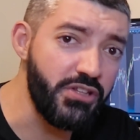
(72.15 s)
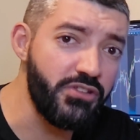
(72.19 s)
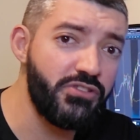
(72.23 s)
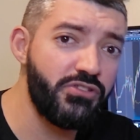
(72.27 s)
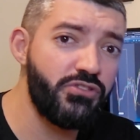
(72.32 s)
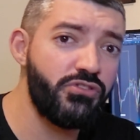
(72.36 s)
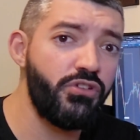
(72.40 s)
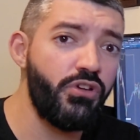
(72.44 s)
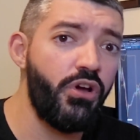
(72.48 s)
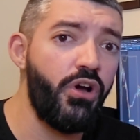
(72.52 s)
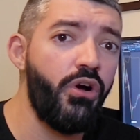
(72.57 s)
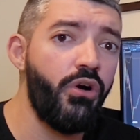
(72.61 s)

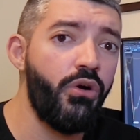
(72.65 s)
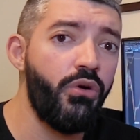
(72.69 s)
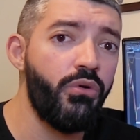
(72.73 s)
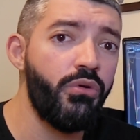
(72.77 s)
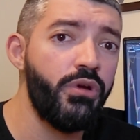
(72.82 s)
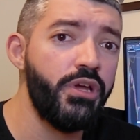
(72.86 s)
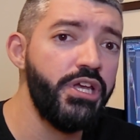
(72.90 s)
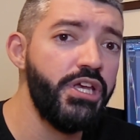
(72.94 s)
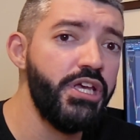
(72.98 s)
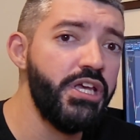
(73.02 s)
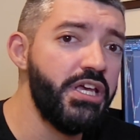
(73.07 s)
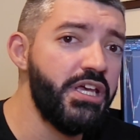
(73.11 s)
So
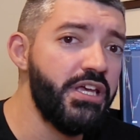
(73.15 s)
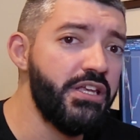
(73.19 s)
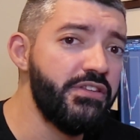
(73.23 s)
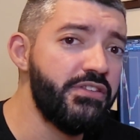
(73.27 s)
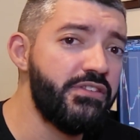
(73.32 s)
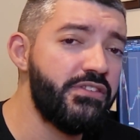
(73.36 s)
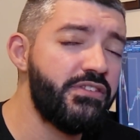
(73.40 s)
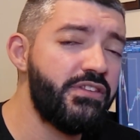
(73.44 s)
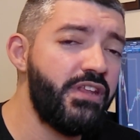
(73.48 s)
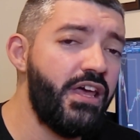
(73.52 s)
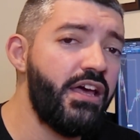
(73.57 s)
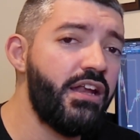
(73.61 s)

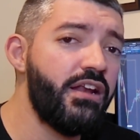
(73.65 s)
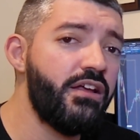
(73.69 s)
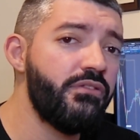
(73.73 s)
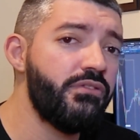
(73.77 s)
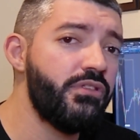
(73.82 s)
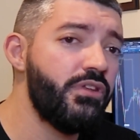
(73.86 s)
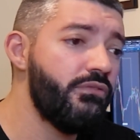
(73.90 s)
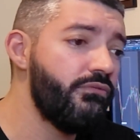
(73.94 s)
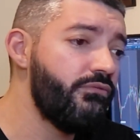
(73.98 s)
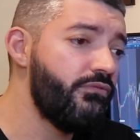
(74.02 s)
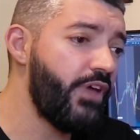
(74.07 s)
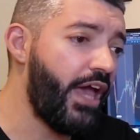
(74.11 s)
instead of
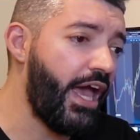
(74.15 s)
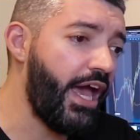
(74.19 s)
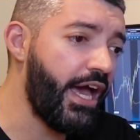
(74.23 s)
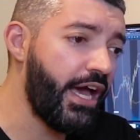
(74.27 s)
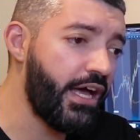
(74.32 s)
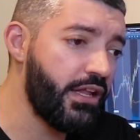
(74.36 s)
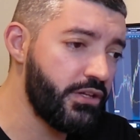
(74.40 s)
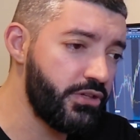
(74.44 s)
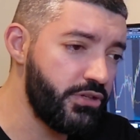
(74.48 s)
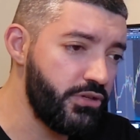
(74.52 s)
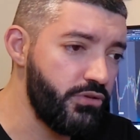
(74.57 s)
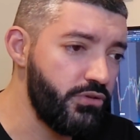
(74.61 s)
the
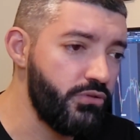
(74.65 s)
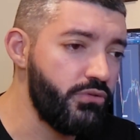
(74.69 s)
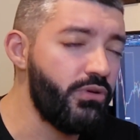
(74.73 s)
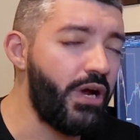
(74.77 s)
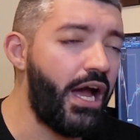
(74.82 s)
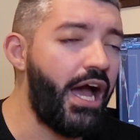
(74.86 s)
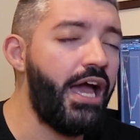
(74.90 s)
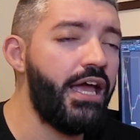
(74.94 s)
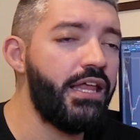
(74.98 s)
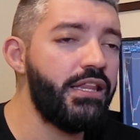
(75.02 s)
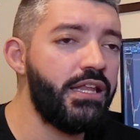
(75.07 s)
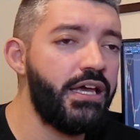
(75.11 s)
value,
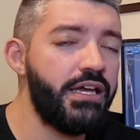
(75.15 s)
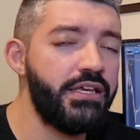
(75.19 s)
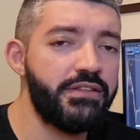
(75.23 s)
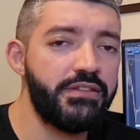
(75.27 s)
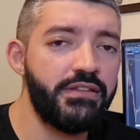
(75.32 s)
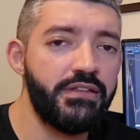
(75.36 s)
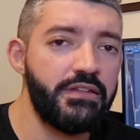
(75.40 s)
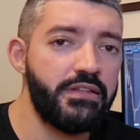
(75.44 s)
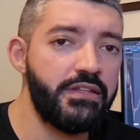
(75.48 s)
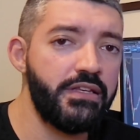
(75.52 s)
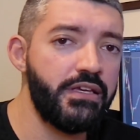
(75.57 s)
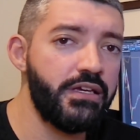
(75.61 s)
I like
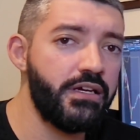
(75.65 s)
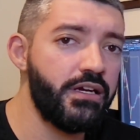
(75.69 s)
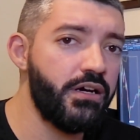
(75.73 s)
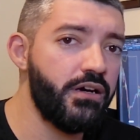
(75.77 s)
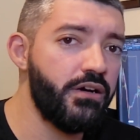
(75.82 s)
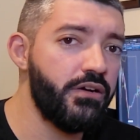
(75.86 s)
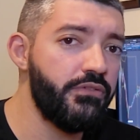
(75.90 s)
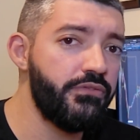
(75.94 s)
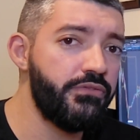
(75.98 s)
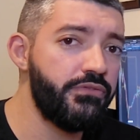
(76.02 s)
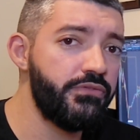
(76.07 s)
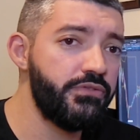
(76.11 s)
to think
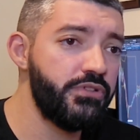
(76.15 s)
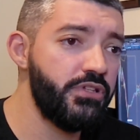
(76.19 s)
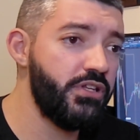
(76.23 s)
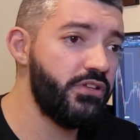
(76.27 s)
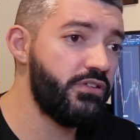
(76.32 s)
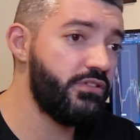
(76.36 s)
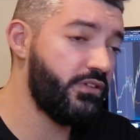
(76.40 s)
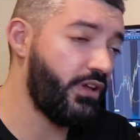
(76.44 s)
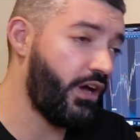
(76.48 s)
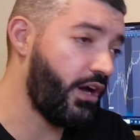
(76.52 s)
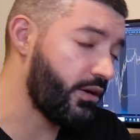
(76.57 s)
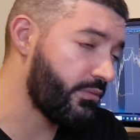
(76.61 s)
of the
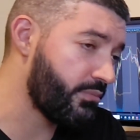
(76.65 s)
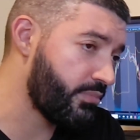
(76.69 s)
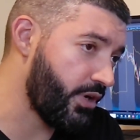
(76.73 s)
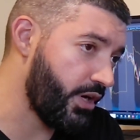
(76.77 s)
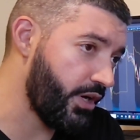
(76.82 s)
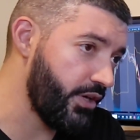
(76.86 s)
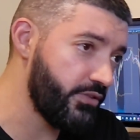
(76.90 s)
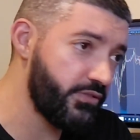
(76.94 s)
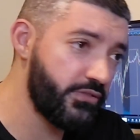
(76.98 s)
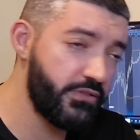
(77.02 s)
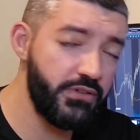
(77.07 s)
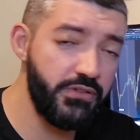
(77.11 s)
stock
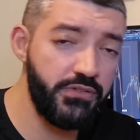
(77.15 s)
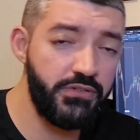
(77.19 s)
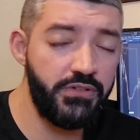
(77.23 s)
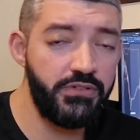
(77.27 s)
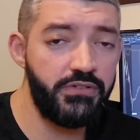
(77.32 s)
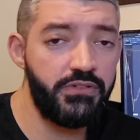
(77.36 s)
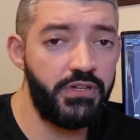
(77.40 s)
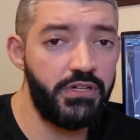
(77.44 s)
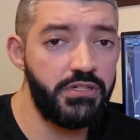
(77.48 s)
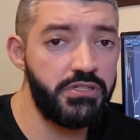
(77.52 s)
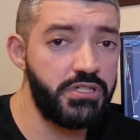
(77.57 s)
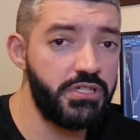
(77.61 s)
price, because
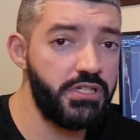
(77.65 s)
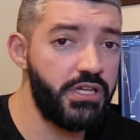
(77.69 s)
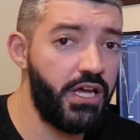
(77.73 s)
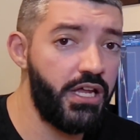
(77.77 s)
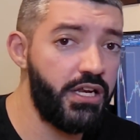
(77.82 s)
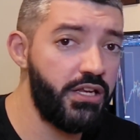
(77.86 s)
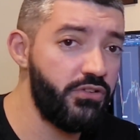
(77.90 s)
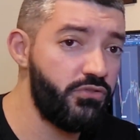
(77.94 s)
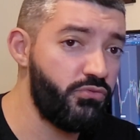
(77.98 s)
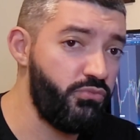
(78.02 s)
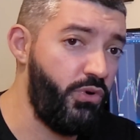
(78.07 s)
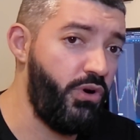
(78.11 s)
essentially that
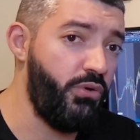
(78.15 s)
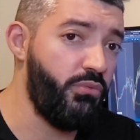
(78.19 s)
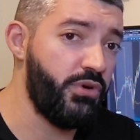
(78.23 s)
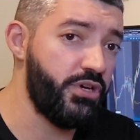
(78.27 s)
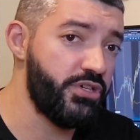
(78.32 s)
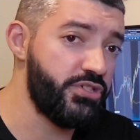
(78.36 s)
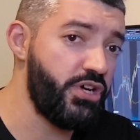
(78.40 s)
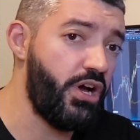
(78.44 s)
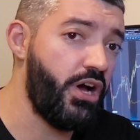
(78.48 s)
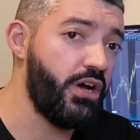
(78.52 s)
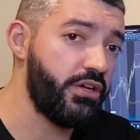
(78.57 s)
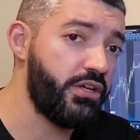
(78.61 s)
is what we're
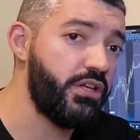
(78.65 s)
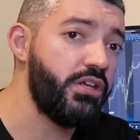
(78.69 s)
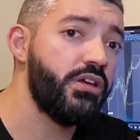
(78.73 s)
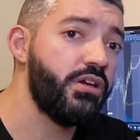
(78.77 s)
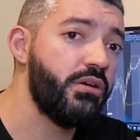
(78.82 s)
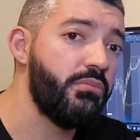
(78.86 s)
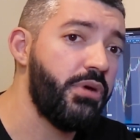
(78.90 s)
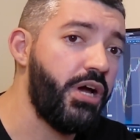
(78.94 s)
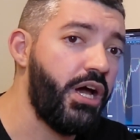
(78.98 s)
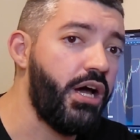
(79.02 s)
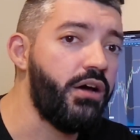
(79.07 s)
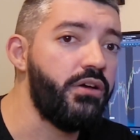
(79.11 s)
talking
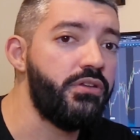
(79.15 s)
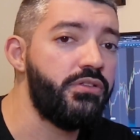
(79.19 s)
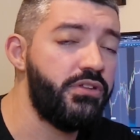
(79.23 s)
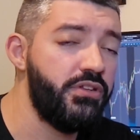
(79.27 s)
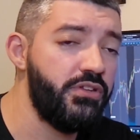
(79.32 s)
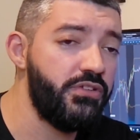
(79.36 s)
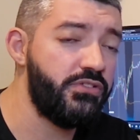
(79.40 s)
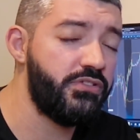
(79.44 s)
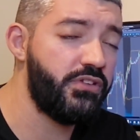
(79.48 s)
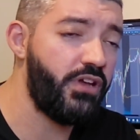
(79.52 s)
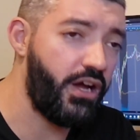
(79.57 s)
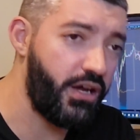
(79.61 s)
about, the
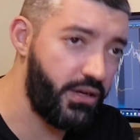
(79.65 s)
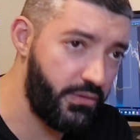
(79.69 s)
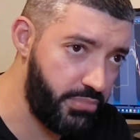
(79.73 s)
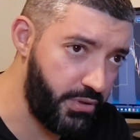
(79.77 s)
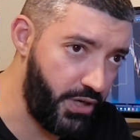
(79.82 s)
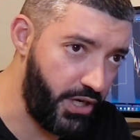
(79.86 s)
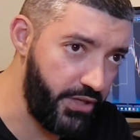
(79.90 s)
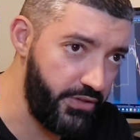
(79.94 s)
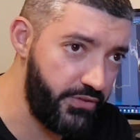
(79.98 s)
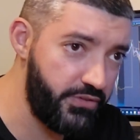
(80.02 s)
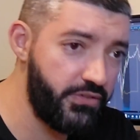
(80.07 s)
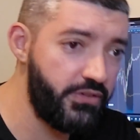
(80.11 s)
stock
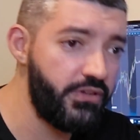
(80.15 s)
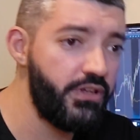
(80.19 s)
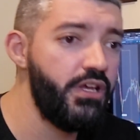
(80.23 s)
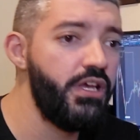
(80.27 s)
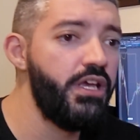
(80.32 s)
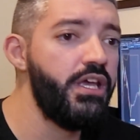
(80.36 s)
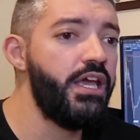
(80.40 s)
price.